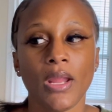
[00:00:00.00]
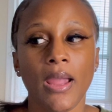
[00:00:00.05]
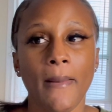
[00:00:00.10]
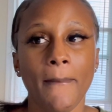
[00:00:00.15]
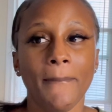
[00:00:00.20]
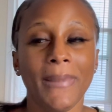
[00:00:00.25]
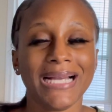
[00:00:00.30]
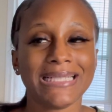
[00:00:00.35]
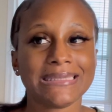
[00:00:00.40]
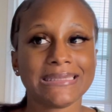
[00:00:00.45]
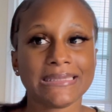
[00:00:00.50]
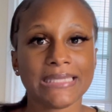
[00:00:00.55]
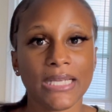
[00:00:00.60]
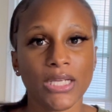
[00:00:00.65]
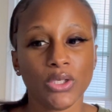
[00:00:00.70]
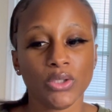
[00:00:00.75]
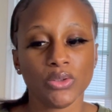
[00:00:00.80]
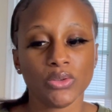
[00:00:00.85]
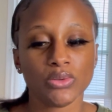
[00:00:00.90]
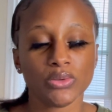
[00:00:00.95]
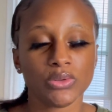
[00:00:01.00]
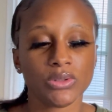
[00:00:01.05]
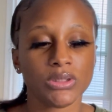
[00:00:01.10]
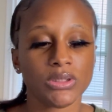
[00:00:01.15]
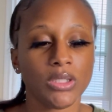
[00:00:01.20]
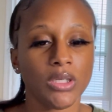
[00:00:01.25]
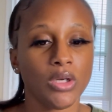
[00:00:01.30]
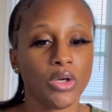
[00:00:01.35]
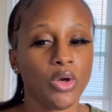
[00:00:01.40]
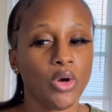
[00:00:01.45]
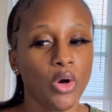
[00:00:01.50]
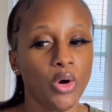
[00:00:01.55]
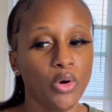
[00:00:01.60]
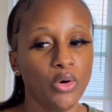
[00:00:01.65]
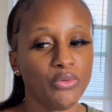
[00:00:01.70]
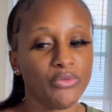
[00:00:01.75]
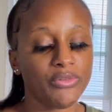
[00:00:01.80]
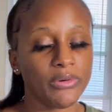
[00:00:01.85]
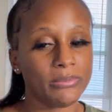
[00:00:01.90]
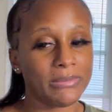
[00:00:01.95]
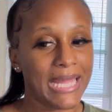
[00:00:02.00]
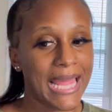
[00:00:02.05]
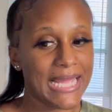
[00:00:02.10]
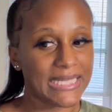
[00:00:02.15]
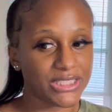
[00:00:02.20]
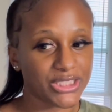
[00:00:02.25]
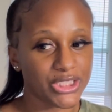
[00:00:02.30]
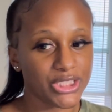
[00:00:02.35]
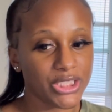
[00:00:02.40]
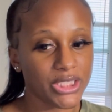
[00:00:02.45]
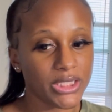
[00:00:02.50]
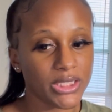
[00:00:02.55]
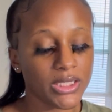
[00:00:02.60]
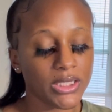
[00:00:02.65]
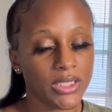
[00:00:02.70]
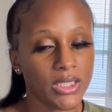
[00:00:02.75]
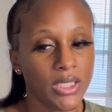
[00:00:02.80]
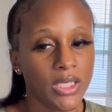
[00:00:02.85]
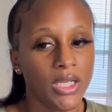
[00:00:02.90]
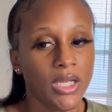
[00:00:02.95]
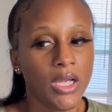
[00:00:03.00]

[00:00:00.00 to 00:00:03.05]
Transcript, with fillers: my sales goal from last year.